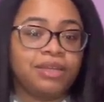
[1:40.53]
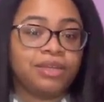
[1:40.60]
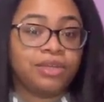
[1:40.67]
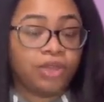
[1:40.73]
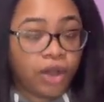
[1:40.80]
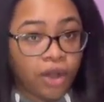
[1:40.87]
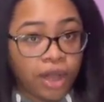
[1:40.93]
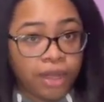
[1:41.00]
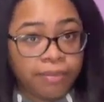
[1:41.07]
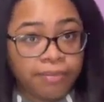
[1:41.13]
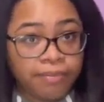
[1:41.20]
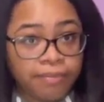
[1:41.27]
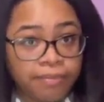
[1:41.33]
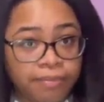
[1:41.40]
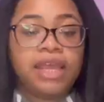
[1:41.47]
Dawn.
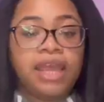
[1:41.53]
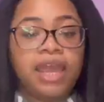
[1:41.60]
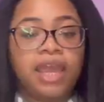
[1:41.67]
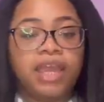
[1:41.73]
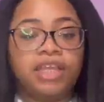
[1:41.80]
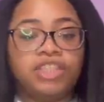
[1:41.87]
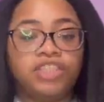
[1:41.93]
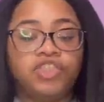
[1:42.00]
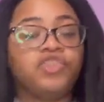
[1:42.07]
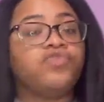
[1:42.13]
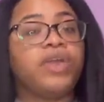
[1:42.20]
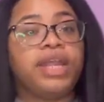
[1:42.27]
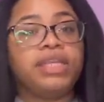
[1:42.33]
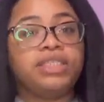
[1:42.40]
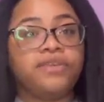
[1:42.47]
And she was
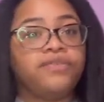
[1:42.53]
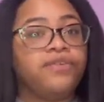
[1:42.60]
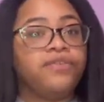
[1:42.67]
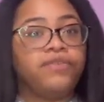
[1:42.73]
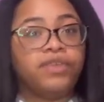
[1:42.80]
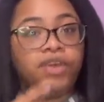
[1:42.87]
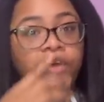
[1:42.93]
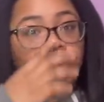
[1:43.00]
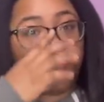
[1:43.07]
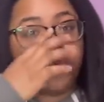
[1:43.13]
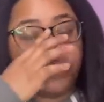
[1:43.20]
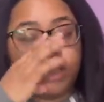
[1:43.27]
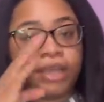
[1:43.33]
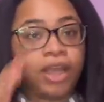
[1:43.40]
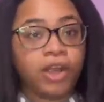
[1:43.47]
ready to
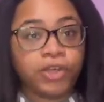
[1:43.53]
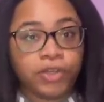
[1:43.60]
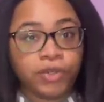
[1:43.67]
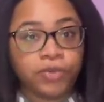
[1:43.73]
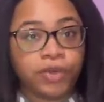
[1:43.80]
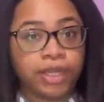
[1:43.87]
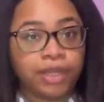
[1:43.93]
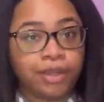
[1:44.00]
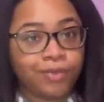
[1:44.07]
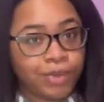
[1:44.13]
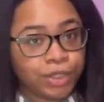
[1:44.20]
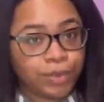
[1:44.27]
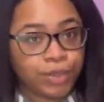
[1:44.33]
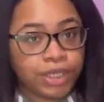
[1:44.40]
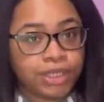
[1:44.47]
fulfill her duty,
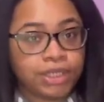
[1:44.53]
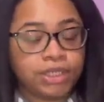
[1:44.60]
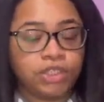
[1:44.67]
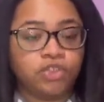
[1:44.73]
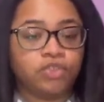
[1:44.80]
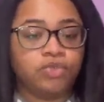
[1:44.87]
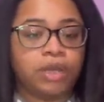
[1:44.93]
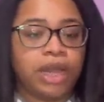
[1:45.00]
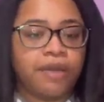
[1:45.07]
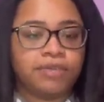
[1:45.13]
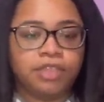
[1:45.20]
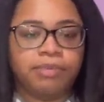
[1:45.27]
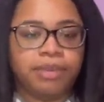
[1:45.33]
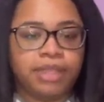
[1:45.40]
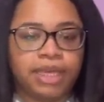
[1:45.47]
which was to
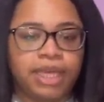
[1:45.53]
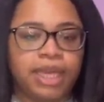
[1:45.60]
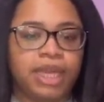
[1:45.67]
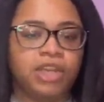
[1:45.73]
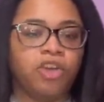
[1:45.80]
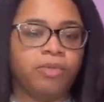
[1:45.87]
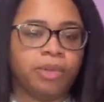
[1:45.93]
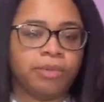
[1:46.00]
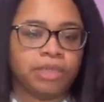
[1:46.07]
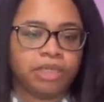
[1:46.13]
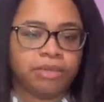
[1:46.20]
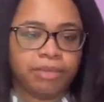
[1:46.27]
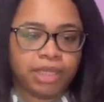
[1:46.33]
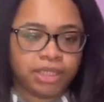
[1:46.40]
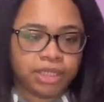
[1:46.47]
obviously be the key and open up the
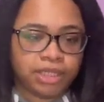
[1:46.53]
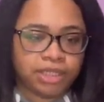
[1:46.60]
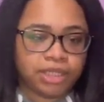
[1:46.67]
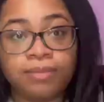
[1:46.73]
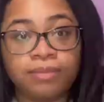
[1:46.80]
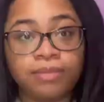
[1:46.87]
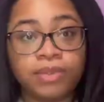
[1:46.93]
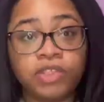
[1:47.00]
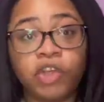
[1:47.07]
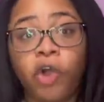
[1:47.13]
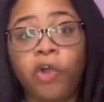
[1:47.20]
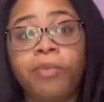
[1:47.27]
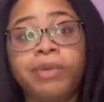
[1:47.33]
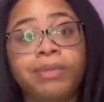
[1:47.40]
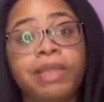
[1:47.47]
dimensions. To
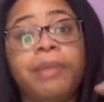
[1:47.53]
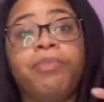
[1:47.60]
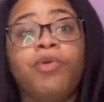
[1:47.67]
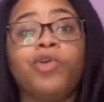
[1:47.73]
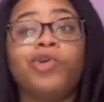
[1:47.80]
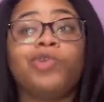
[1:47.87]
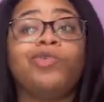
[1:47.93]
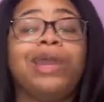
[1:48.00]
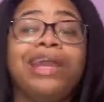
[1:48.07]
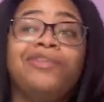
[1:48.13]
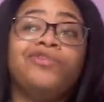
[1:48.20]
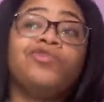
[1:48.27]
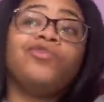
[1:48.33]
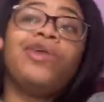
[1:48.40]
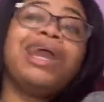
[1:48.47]
open up that portal
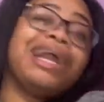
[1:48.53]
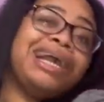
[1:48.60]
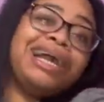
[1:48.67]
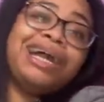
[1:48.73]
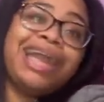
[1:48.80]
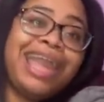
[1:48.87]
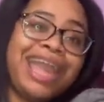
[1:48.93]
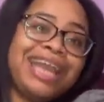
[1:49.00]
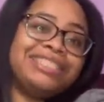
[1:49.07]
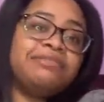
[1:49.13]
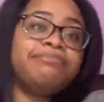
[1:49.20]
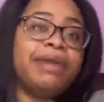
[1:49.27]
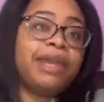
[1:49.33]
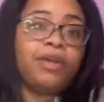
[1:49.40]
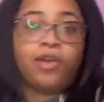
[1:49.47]
and wreck her ass
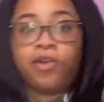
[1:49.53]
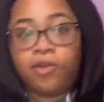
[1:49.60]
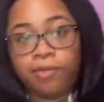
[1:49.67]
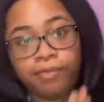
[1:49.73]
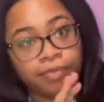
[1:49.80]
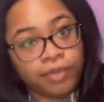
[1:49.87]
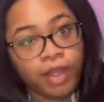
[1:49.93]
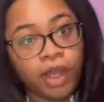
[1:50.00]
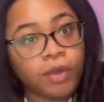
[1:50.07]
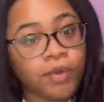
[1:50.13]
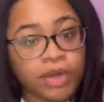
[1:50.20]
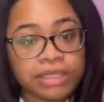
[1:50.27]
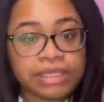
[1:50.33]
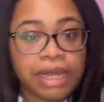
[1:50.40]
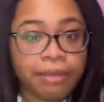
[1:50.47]
back home. Her
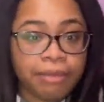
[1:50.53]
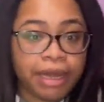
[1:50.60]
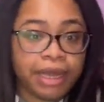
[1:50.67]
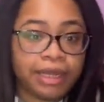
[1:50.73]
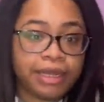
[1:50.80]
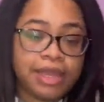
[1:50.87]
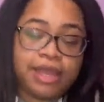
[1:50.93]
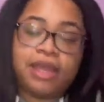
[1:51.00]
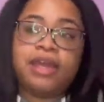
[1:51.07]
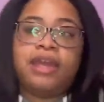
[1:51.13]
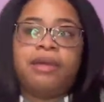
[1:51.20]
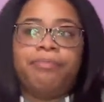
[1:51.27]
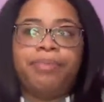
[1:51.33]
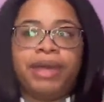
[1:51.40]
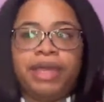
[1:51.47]
words, not mine.
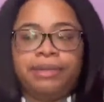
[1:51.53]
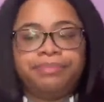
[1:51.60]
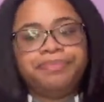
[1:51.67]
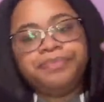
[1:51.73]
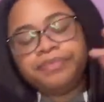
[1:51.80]
But